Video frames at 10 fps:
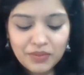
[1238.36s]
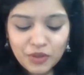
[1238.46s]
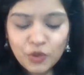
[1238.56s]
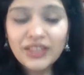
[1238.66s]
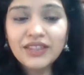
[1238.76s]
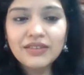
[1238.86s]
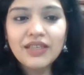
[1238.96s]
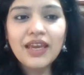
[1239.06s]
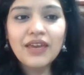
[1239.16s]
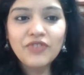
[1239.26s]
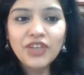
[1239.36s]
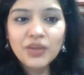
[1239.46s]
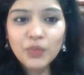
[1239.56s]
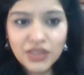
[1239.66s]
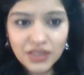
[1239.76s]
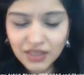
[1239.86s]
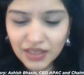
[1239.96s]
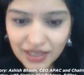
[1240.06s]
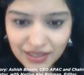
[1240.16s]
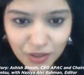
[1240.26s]
in every
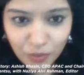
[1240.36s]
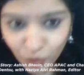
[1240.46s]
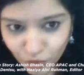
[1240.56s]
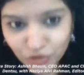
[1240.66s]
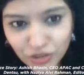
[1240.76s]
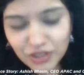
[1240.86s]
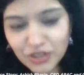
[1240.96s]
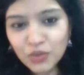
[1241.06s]
adversity lies an opportunity.